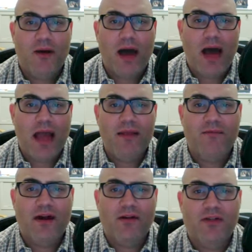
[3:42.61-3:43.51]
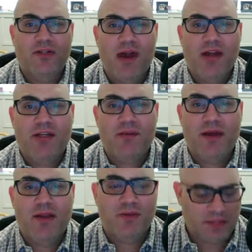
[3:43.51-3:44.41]
I found a strategy
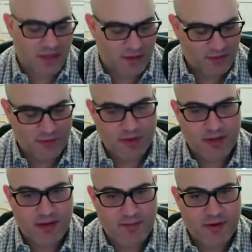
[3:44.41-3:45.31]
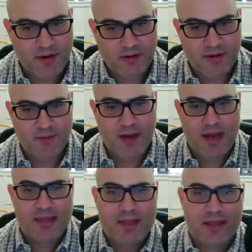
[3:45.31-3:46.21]
many years ago, and I'm going to hold up
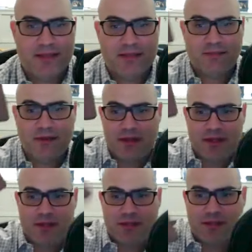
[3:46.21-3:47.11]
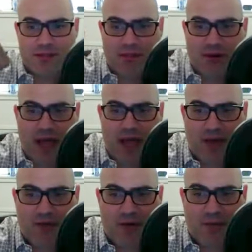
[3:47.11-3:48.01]
my thing, is one of these sort of
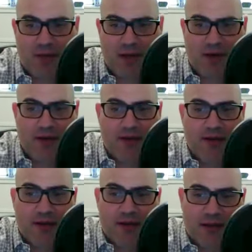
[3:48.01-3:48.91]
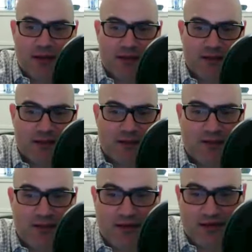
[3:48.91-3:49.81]
hand grippy things.
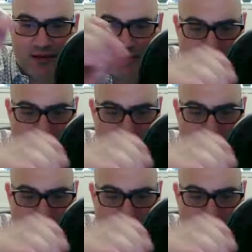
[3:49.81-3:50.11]
You can